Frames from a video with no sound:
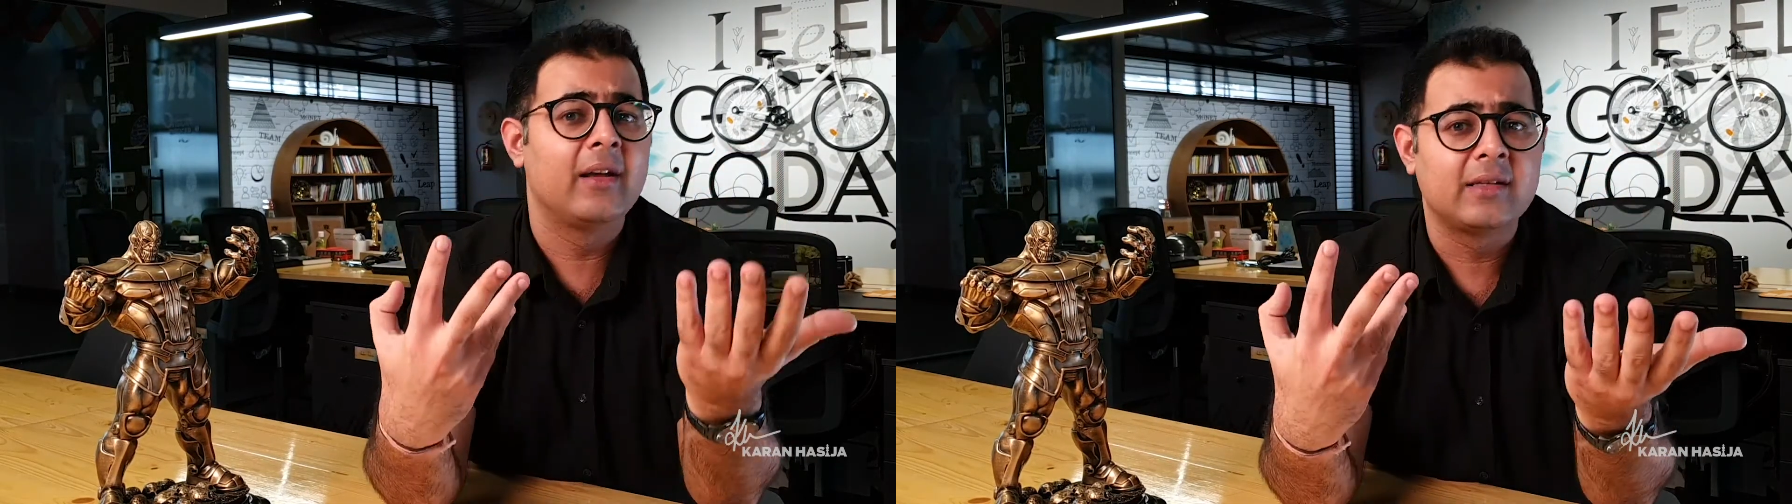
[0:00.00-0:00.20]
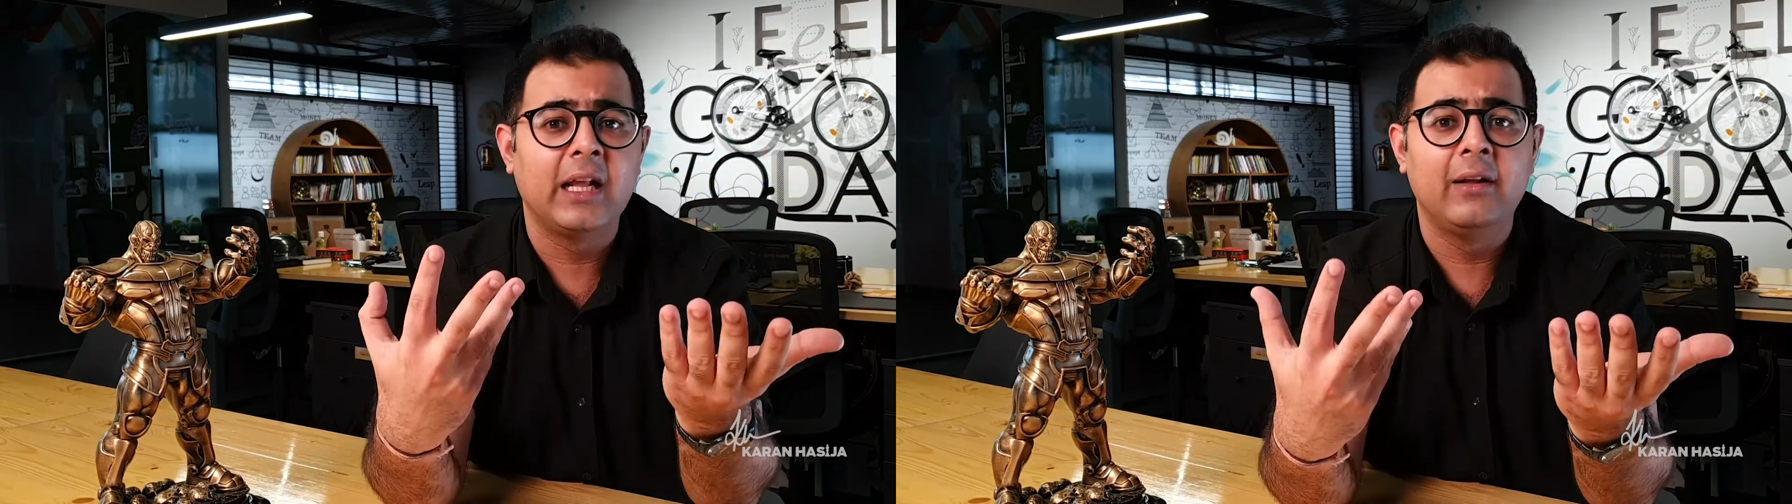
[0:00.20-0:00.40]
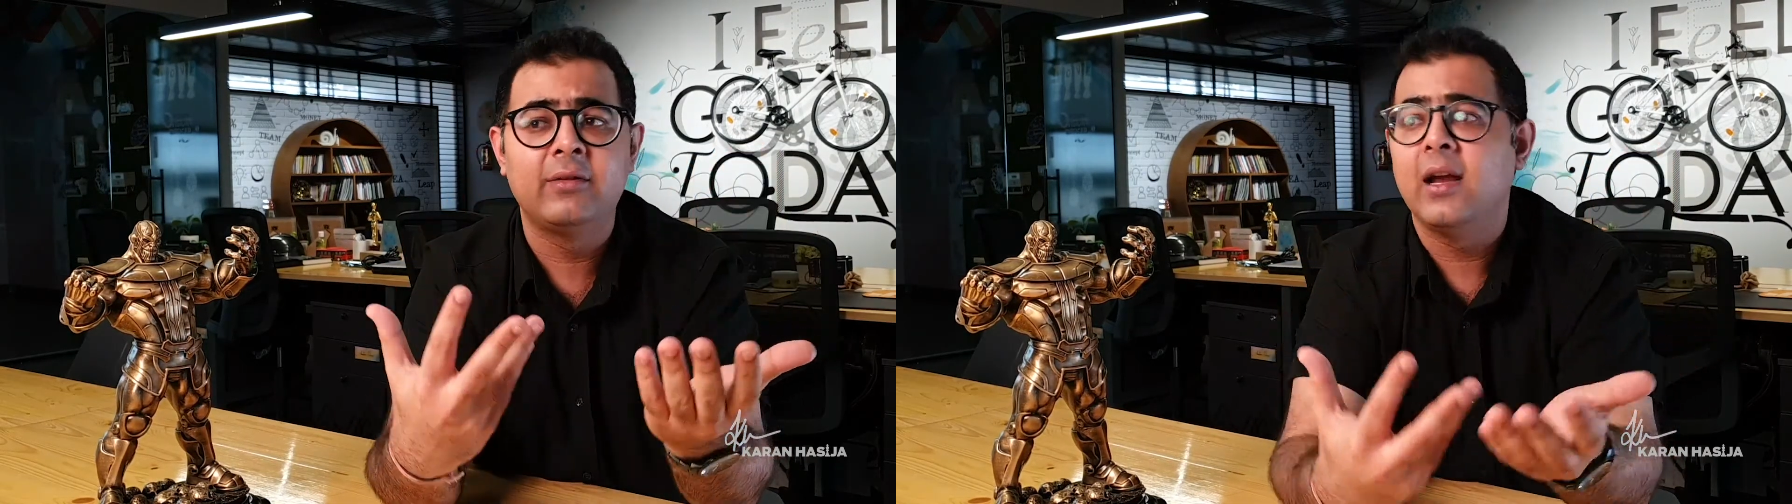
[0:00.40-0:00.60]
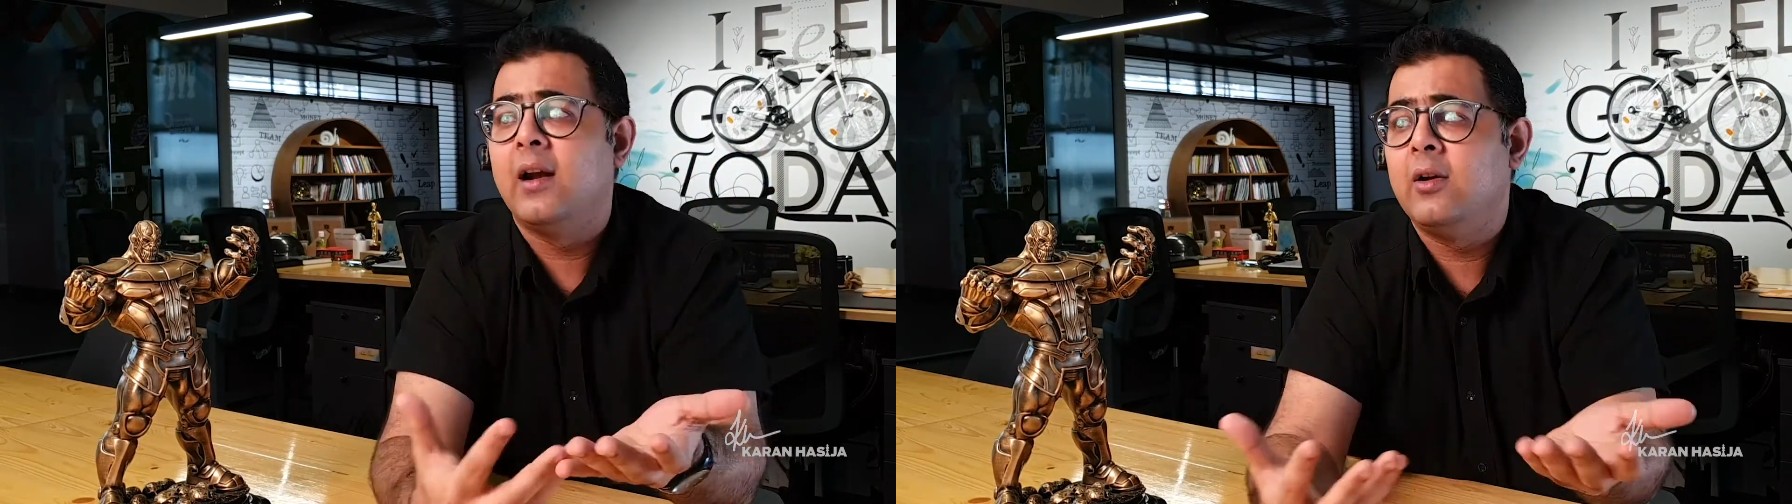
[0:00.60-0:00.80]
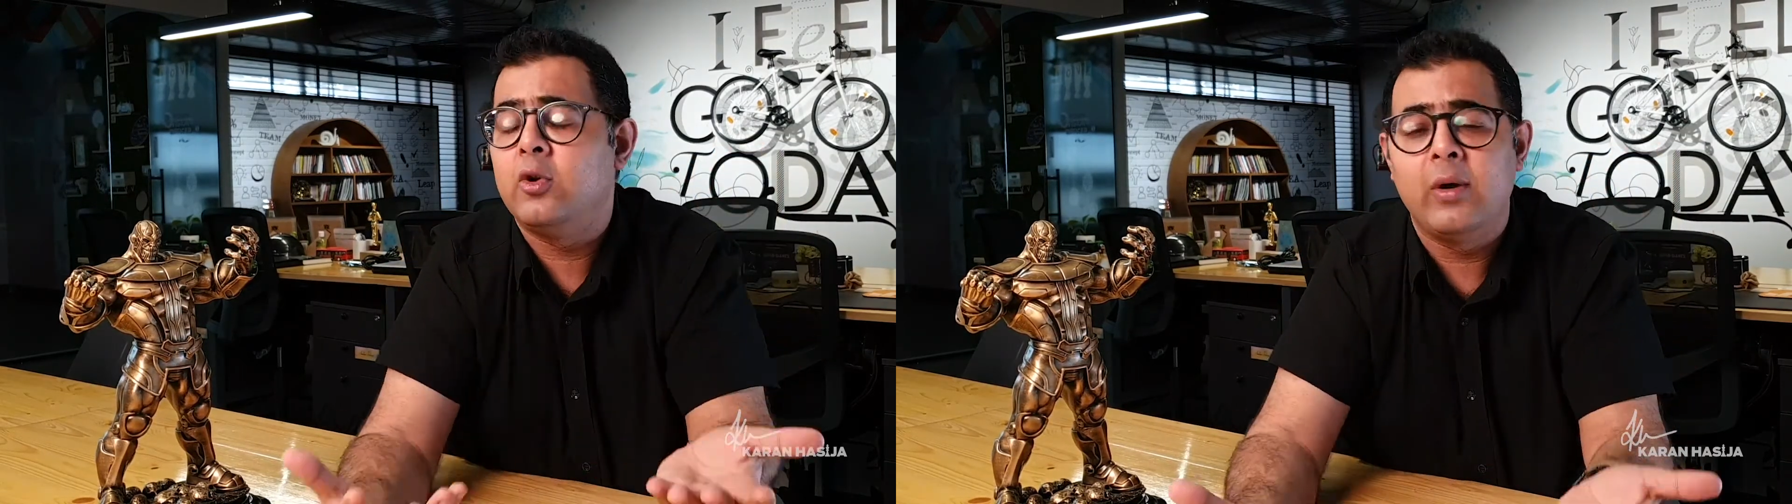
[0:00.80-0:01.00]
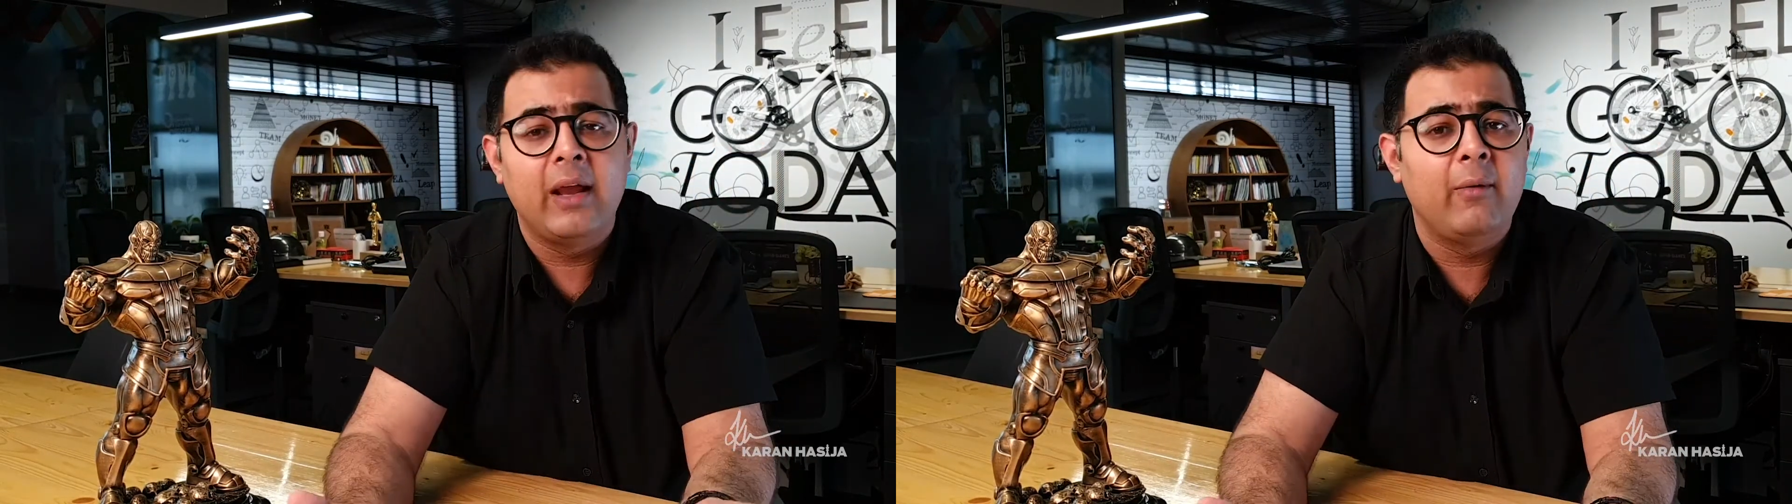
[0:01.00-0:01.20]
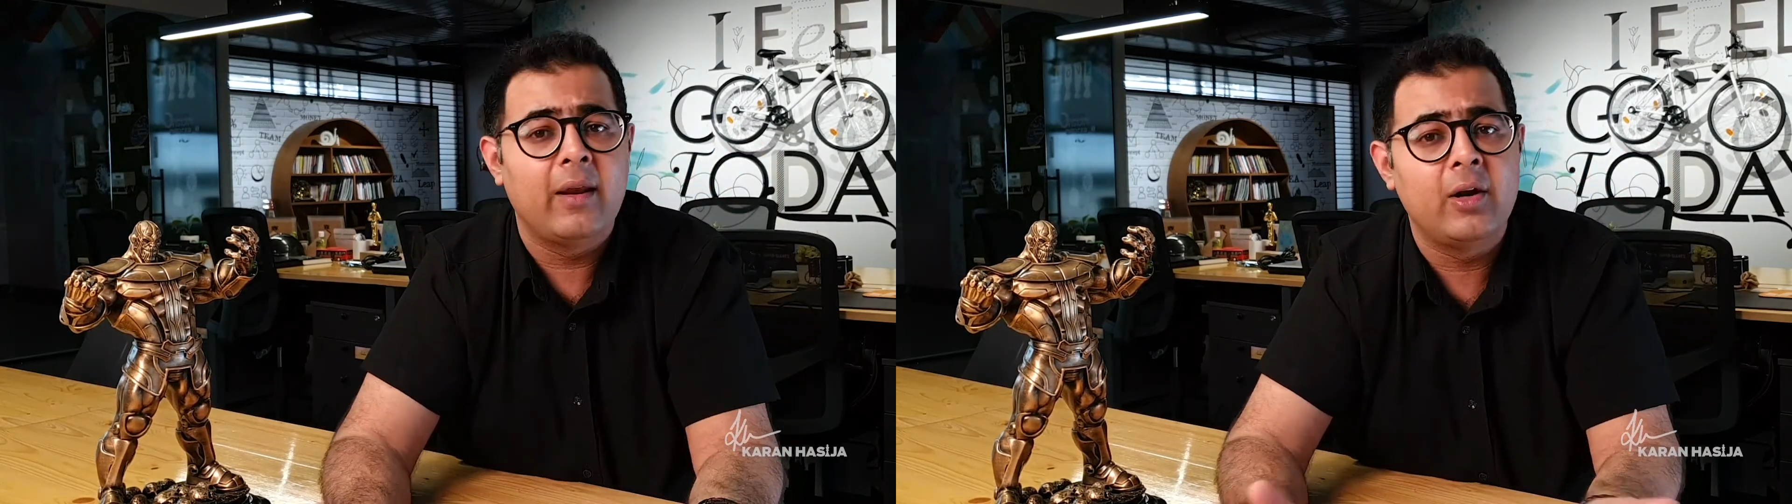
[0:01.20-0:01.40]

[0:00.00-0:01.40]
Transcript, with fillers: ourselves and today we are